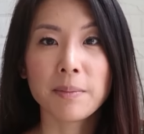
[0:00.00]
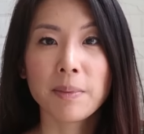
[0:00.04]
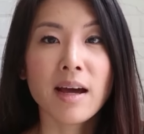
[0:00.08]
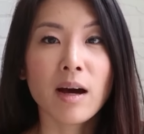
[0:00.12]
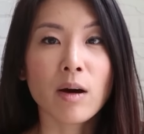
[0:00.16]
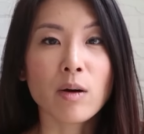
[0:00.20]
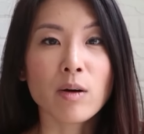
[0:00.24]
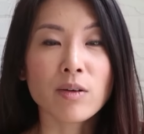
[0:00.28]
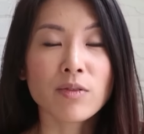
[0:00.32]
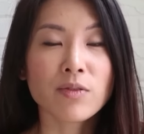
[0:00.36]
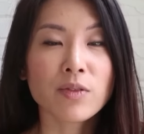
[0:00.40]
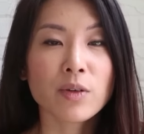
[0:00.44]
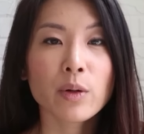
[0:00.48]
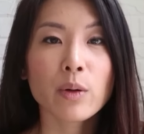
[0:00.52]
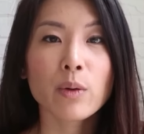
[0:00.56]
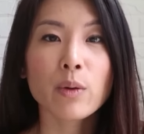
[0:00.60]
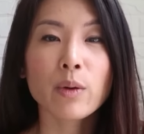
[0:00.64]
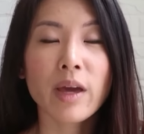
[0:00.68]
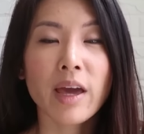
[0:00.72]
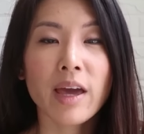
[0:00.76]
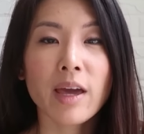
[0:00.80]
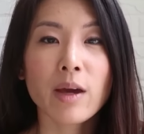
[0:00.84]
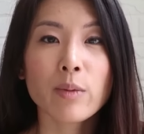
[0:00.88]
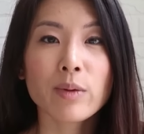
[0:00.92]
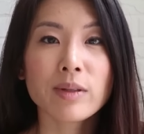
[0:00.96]
Now, if you're
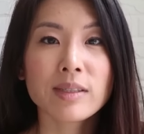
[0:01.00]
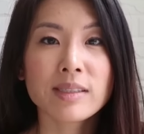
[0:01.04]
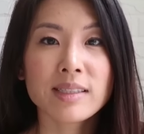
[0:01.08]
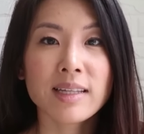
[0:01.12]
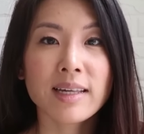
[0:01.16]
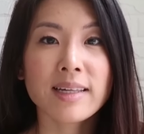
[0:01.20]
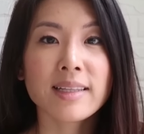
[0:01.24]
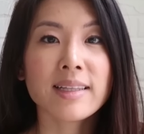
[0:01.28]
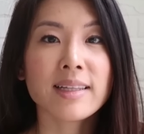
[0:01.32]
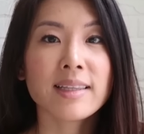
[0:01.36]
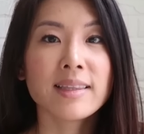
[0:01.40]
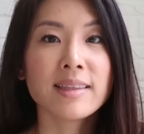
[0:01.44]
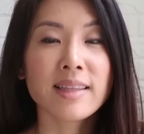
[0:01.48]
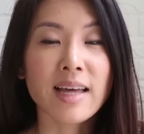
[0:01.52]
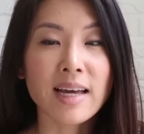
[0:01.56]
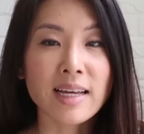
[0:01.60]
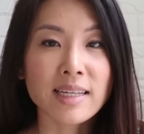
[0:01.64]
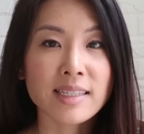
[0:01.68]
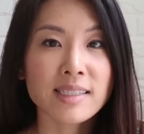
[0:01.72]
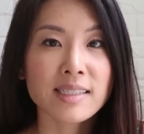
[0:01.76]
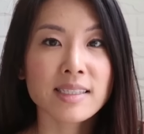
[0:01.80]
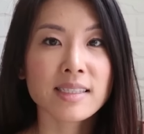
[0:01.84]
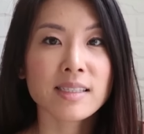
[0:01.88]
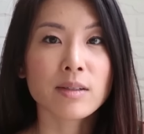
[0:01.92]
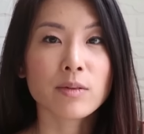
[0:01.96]
okay with slightly
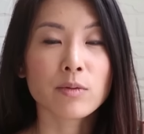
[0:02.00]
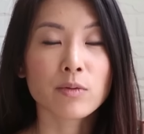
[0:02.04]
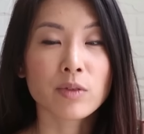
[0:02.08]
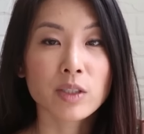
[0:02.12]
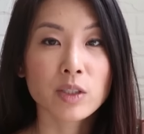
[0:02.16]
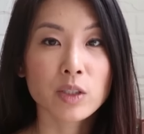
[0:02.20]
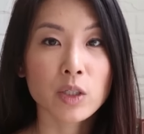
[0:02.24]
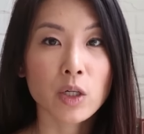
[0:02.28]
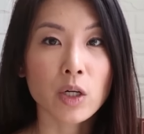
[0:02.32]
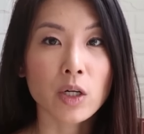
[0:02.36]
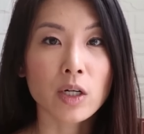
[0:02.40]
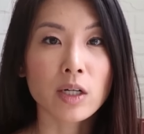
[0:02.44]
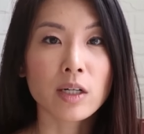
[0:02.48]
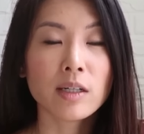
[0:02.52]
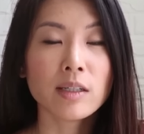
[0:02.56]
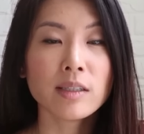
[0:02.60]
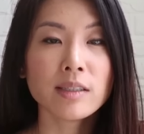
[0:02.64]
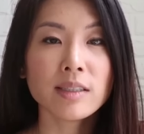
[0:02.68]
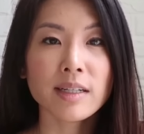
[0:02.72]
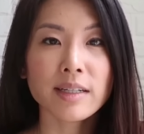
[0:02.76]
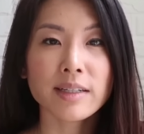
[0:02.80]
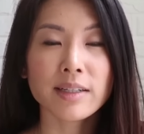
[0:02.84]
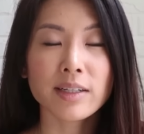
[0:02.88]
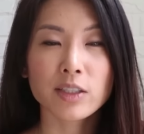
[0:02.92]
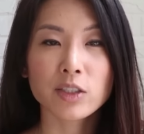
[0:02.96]
less
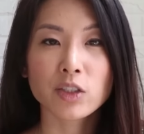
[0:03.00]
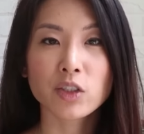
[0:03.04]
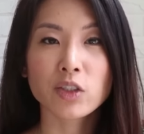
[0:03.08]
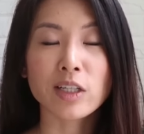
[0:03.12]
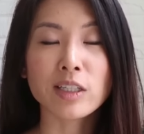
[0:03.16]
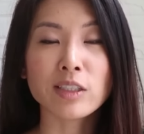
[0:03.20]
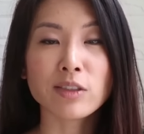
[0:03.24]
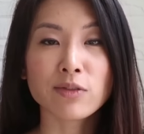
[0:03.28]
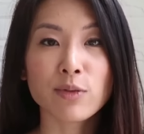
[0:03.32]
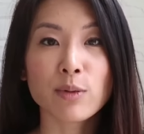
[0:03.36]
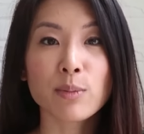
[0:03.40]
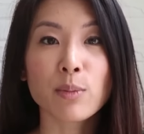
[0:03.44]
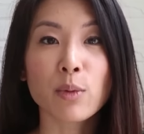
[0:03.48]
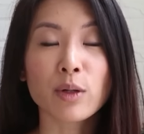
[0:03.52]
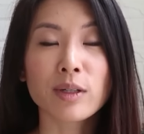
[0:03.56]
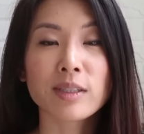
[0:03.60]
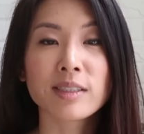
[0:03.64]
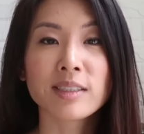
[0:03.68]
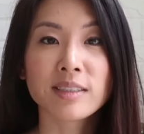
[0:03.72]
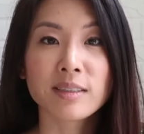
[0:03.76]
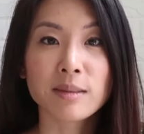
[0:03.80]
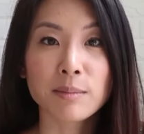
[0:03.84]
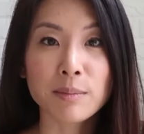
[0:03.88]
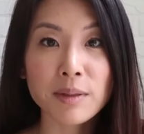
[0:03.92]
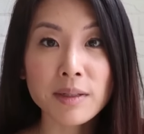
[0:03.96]
return in exchange for more
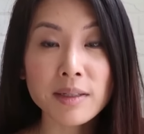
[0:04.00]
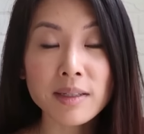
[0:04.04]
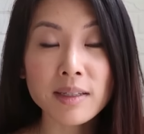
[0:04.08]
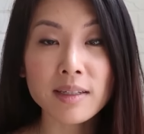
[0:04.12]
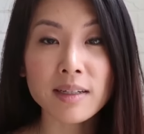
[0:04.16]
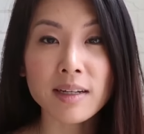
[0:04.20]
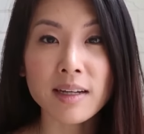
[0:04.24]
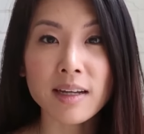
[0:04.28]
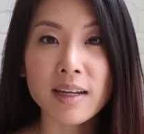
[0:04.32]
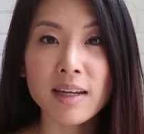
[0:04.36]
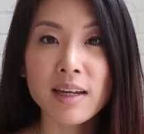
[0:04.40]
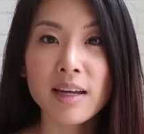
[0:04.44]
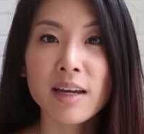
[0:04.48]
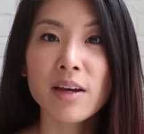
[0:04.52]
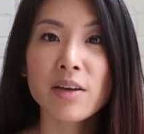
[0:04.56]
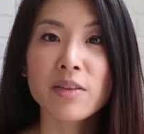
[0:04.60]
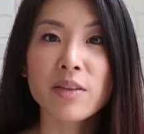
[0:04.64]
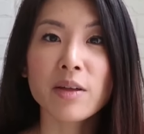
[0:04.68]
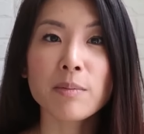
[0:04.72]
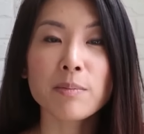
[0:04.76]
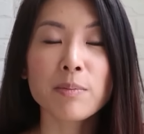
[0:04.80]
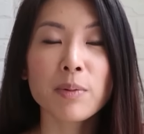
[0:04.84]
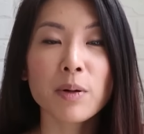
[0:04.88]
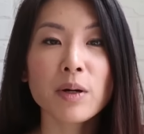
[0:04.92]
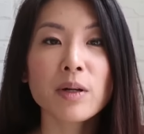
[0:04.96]
stability,
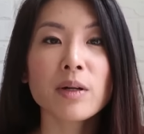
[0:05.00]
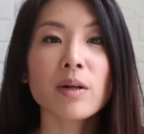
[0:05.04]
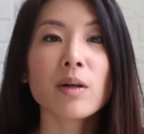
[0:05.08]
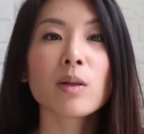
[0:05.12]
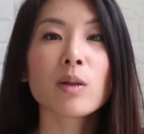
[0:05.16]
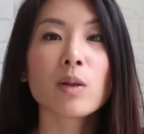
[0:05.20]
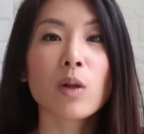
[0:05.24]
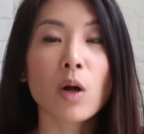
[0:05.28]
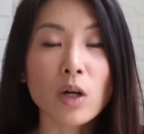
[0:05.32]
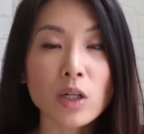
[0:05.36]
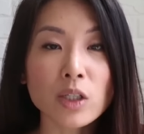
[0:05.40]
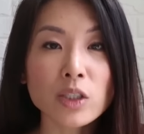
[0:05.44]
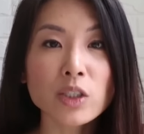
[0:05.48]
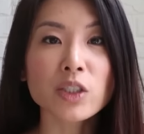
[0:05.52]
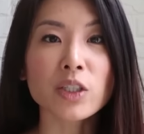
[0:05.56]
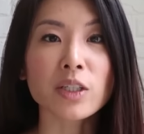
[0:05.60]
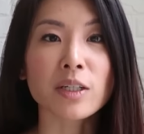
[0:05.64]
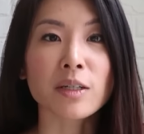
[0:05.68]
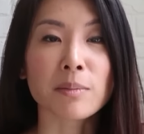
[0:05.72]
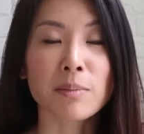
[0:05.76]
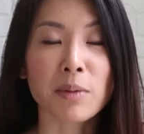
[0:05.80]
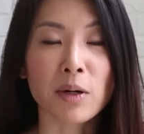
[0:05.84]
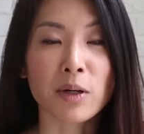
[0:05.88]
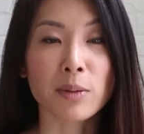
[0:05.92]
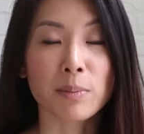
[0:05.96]
then put a
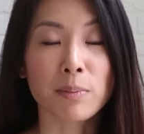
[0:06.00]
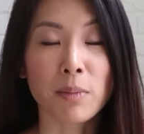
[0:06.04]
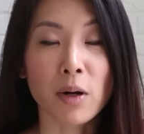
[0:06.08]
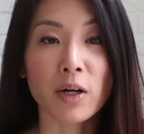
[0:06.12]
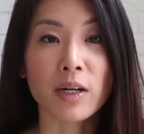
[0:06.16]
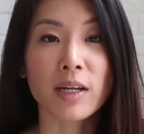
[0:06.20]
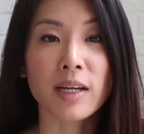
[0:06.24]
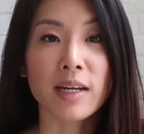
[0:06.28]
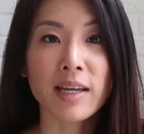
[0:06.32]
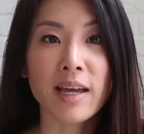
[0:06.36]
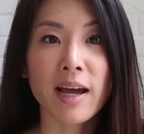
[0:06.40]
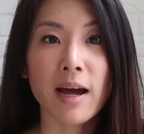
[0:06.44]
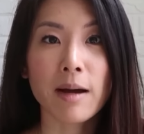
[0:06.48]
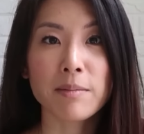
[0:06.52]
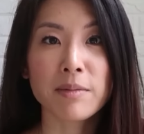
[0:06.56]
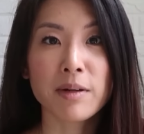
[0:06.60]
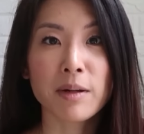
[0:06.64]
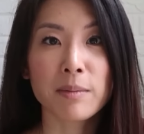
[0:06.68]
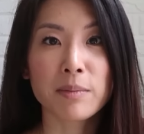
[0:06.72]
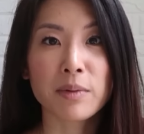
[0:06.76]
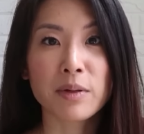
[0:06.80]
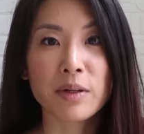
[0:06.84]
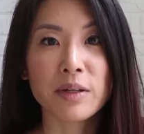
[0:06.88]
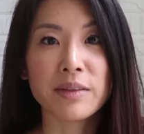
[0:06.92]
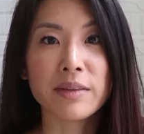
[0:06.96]
larger market cap
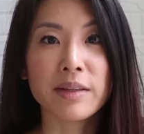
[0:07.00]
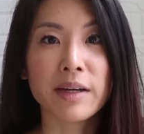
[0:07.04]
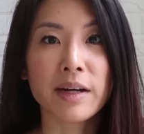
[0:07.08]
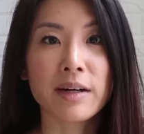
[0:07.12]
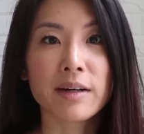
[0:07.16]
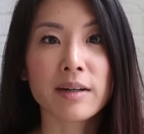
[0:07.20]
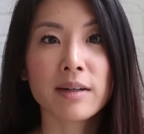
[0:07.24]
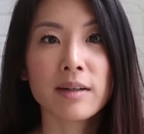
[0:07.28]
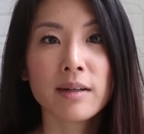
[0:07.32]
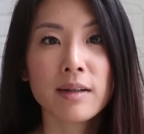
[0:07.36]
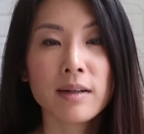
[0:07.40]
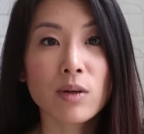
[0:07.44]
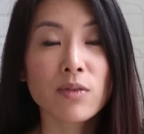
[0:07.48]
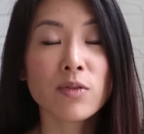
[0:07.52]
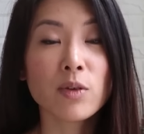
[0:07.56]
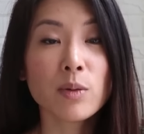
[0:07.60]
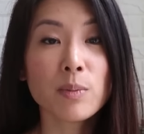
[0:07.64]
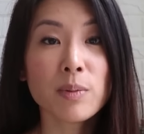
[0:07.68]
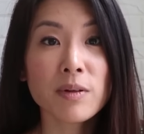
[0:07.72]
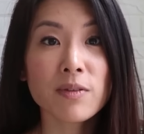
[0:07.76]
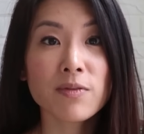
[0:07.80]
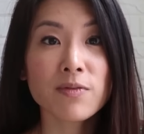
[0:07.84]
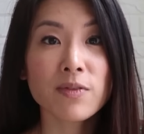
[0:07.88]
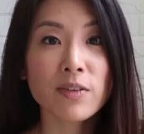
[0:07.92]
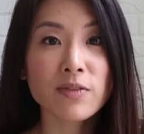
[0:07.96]
number in there. So if you
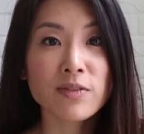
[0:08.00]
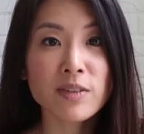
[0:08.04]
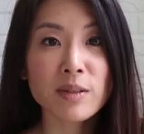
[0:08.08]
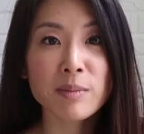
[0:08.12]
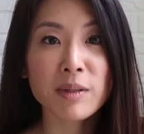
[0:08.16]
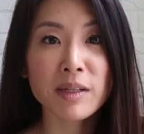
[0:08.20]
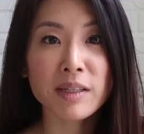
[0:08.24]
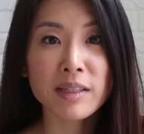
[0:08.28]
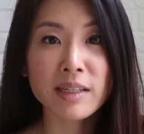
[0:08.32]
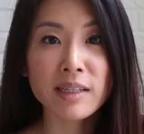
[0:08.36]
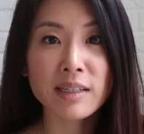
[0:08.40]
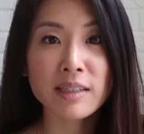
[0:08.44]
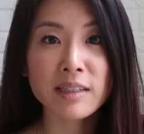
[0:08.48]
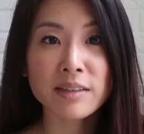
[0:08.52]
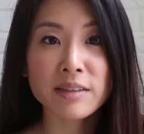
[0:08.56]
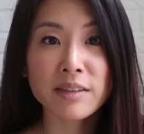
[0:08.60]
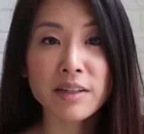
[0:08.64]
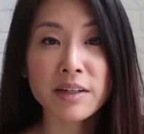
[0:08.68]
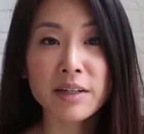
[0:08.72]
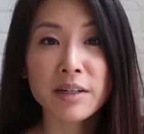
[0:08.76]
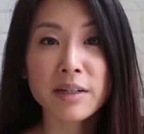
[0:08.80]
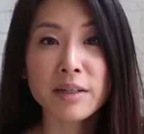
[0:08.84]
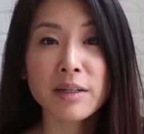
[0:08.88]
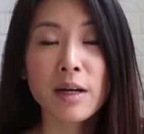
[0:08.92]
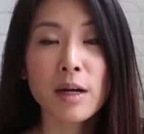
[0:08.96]
put 50 million in
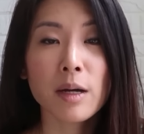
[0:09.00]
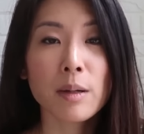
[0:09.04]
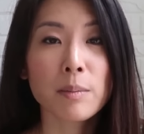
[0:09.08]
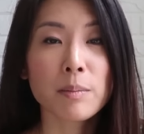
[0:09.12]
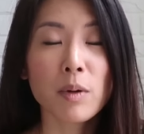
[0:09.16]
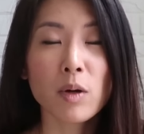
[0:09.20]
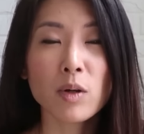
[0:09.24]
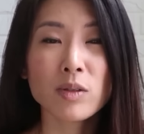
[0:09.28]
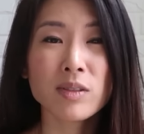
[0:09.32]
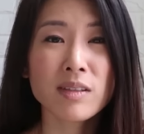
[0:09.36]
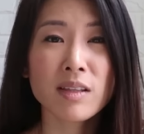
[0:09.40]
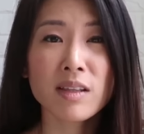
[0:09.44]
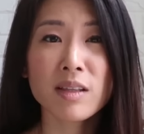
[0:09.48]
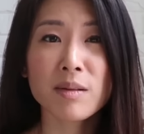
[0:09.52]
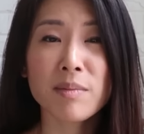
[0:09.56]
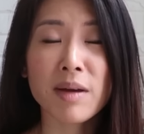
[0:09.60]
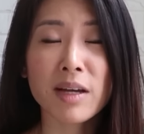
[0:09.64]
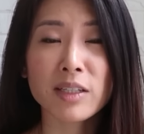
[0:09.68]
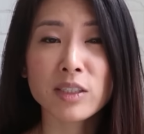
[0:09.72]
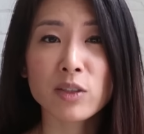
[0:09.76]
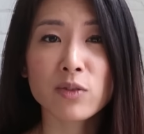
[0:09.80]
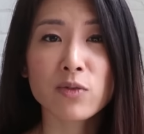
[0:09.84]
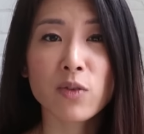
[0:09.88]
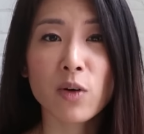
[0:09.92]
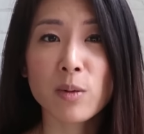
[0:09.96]
there, most of the
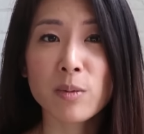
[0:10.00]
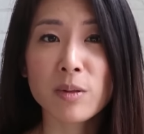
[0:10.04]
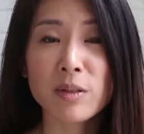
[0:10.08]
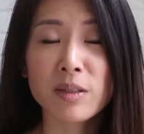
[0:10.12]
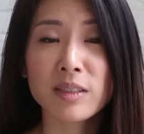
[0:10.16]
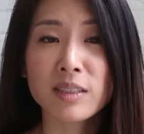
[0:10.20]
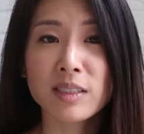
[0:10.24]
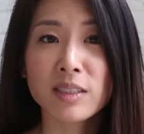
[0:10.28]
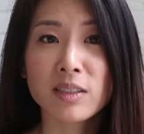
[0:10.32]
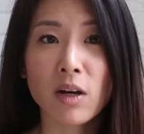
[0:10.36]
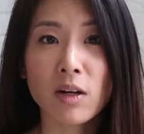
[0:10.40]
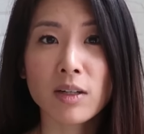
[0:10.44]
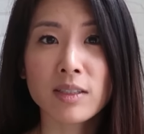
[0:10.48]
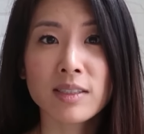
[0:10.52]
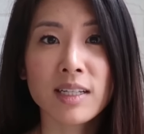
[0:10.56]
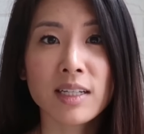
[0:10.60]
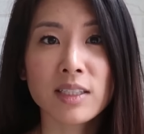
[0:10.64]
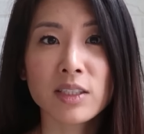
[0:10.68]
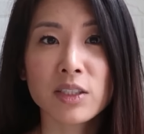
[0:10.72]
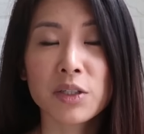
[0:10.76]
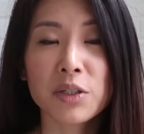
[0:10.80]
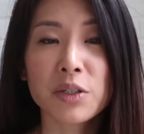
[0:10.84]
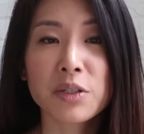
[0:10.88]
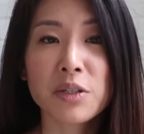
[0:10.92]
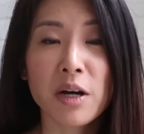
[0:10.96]
Magic Formula stocks
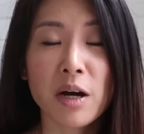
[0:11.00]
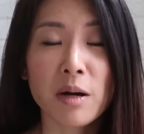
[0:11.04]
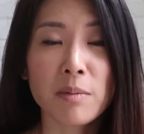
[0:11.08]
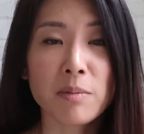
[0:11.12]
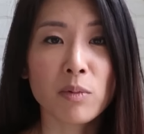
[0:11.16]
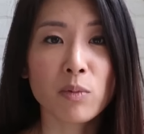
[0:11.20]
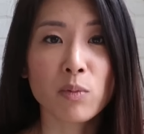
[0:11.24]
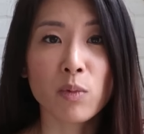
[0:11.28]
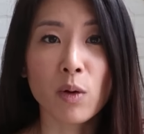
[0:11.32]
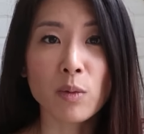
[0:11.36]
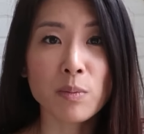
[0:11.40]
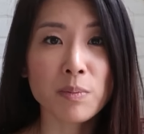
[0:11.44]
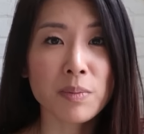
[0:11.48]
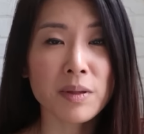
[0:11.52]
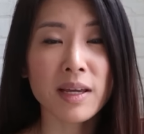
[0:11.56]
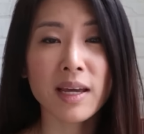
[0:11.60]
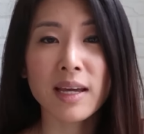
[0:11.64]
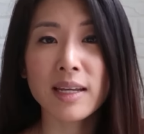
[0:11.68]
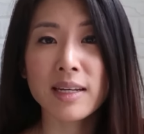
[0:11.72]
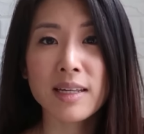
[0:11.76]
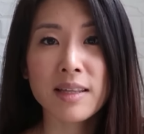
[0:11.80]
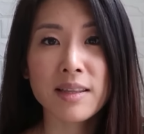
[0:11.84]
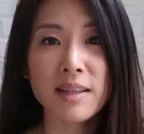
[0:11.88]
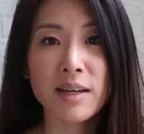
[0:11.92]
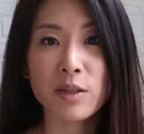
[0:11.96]
that turn up won't be
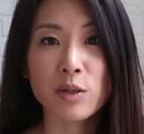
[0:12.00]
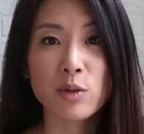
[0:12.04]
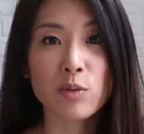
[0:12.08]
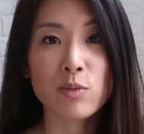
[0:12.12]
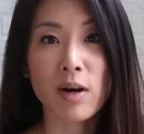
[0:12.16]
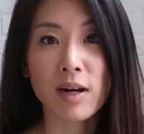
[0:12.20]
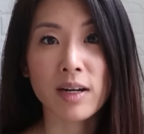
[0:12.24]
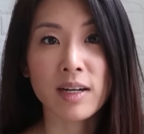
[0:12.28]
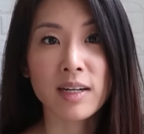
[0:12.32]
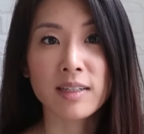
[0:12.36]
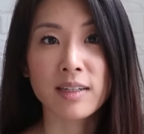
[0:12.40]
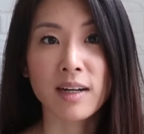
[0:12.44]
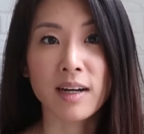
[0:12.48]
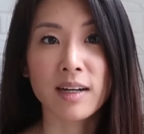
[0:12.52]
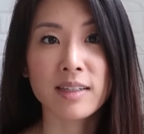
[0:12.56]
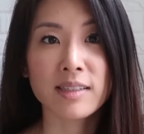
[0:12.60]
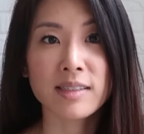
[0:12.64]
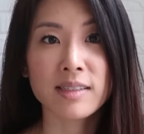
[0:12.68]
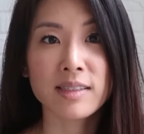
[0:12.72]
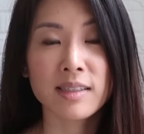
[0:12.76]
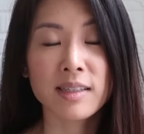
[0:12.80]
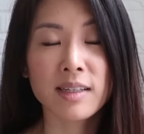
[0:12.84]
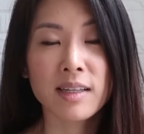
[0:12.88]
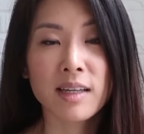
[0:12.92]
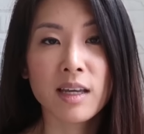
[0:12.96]
any that you
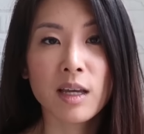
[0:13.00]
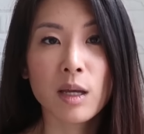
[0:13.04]
recognize.